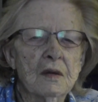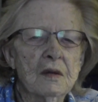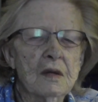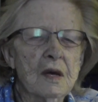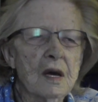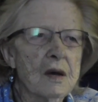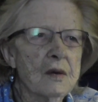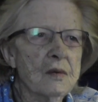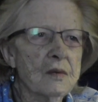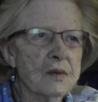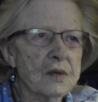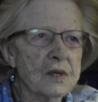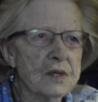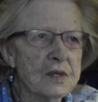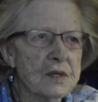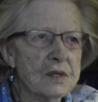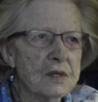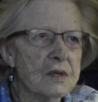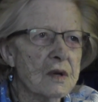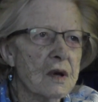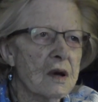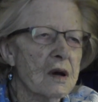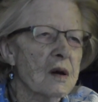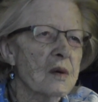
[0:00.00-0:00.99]
that was
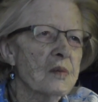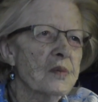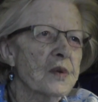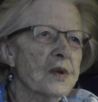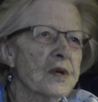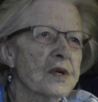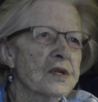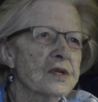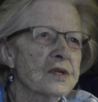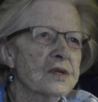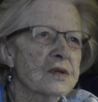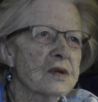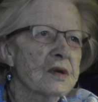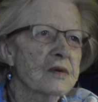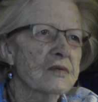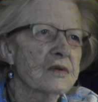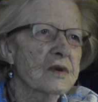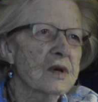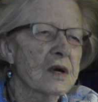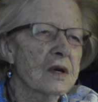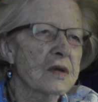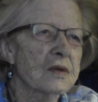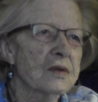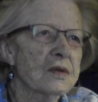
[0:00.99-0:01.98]
accomplished. They've
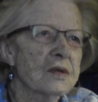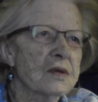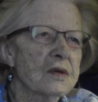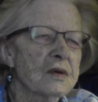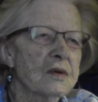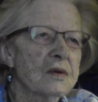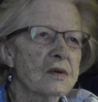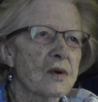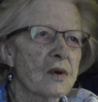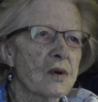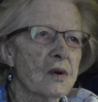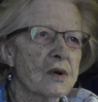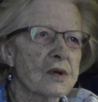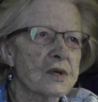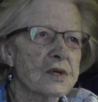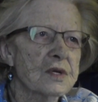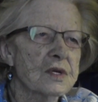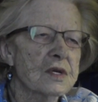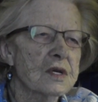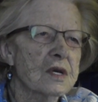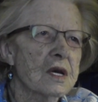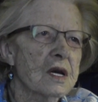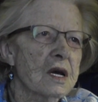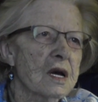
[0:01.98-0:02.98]
got the horse
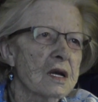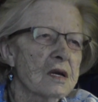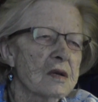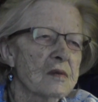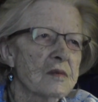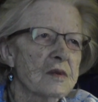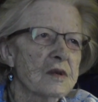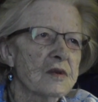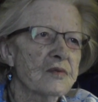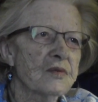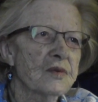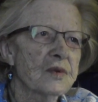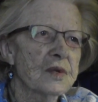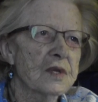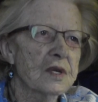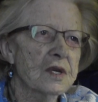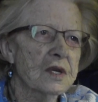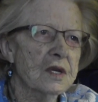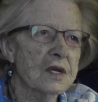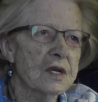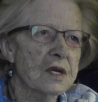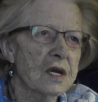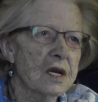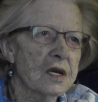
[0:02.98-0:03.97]
academy for the
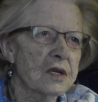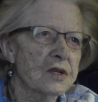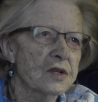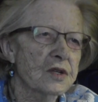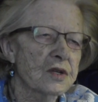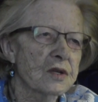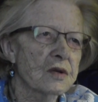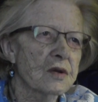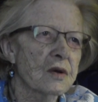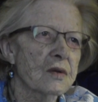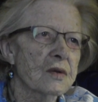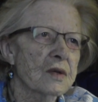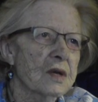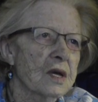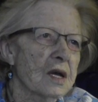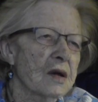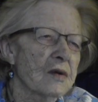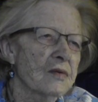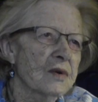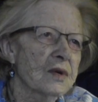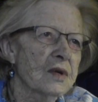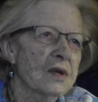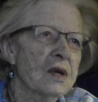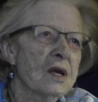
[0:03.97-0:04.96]
kids. You know, they
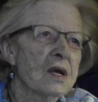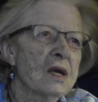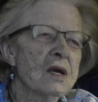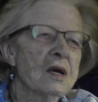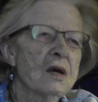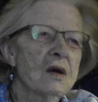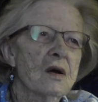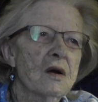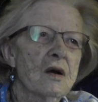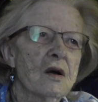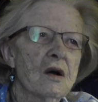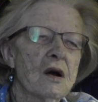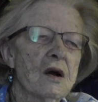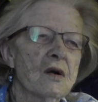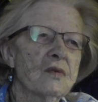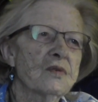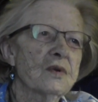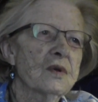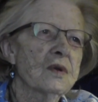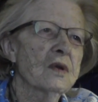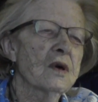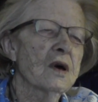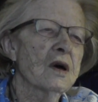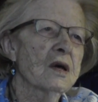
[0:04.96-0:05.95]
have an
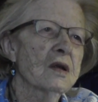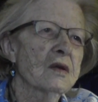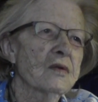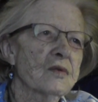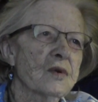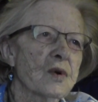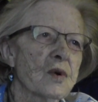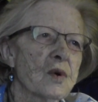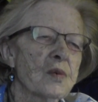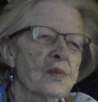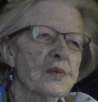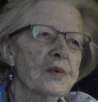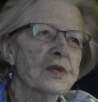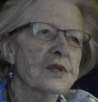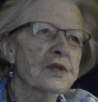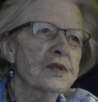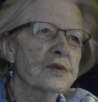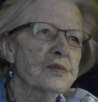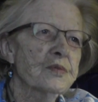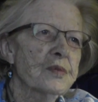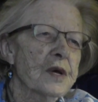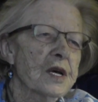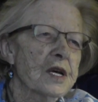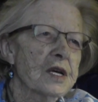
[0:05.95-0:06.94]
awful lot of open
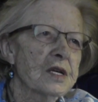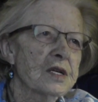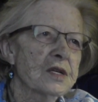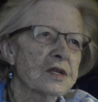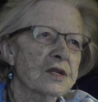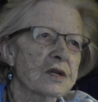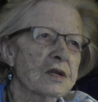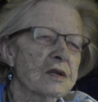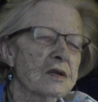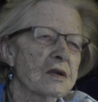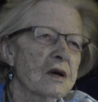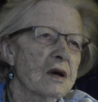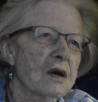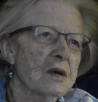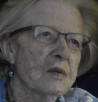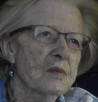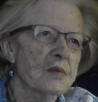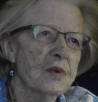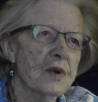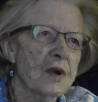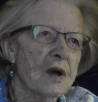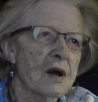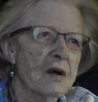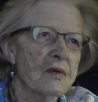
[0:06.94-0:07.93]
space and
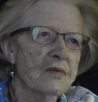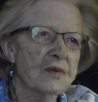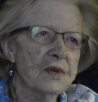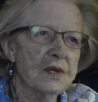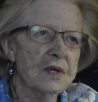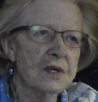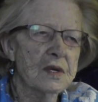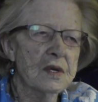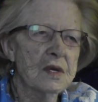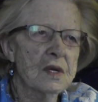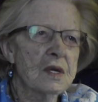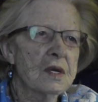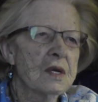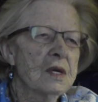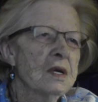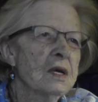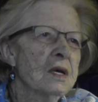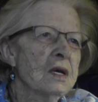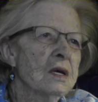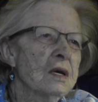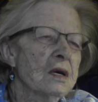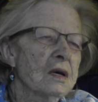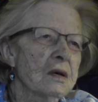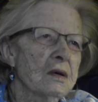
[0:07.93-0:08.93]
nonprofit
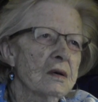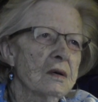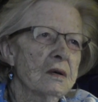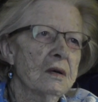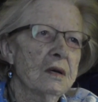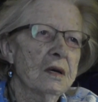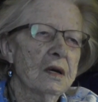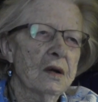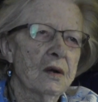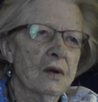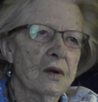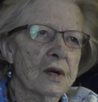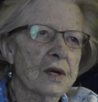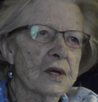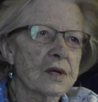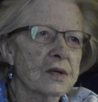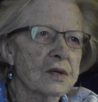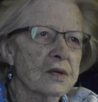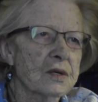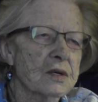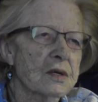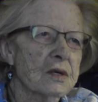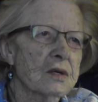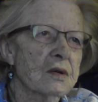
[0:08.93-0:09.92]

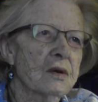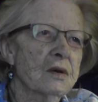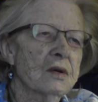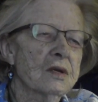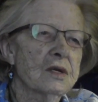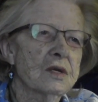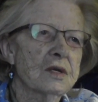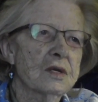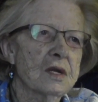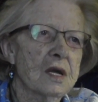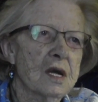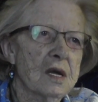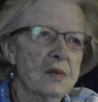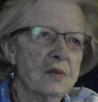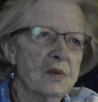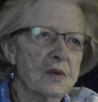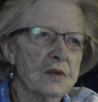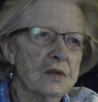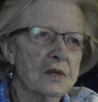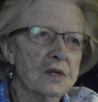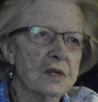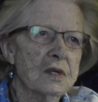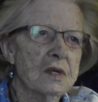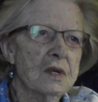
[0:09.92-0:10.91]
areas on
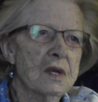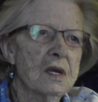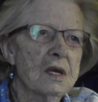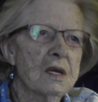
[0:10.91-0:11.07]
Stapleton.